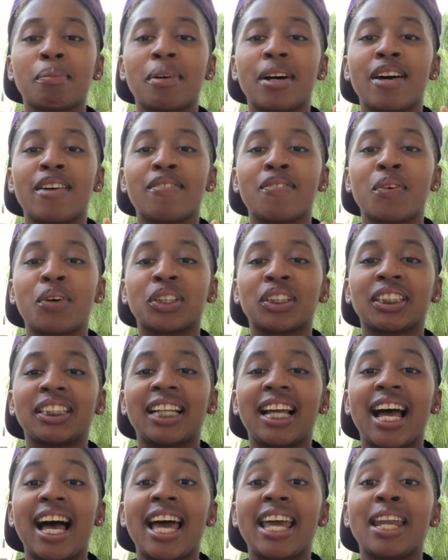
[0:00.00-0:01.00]
But
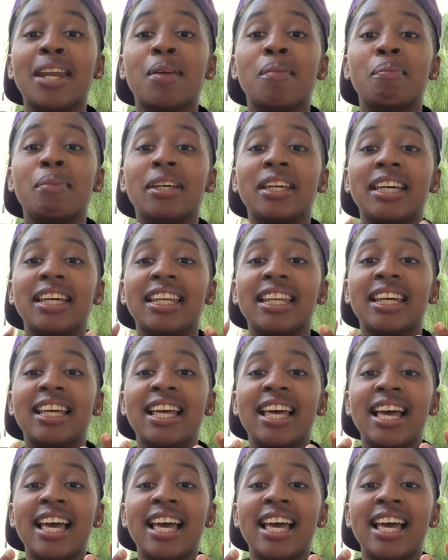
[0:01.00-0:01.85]
unfortunately, I ended up being